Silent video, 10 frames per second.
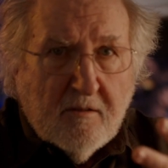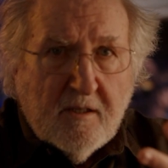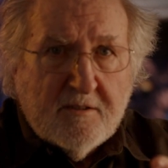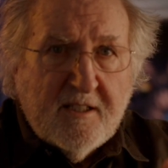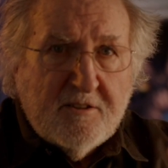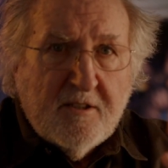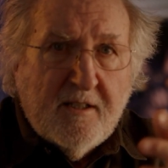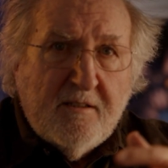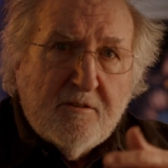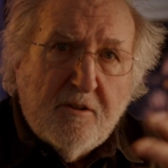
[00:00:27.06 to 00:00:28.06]

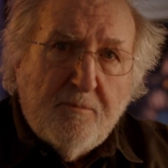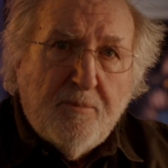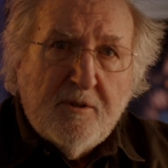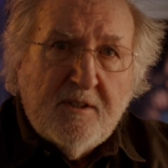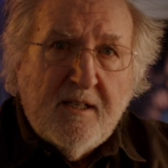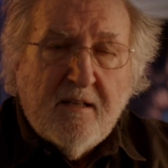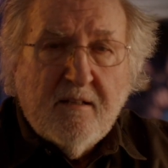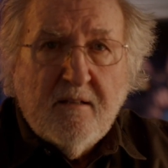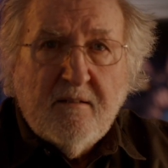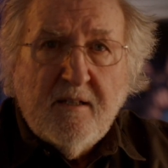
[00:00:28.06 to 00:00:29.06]
essentially to put
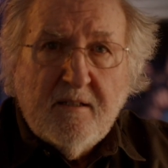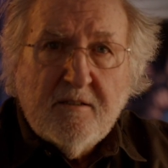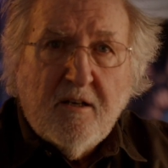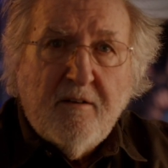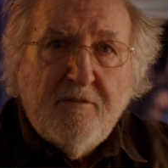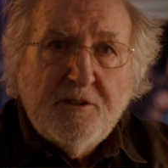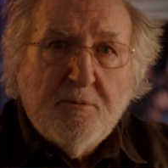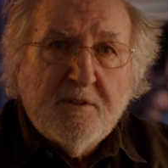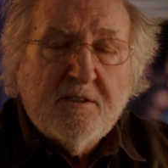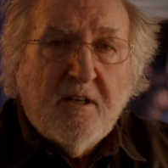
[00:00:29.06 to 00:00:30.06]
together the entire
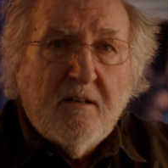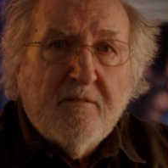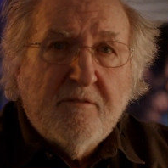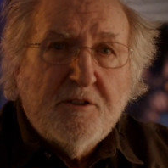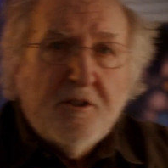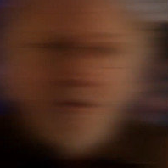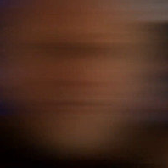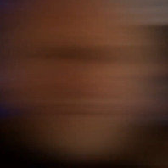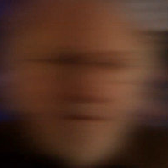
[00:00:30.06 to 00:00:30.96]
visual style of the show.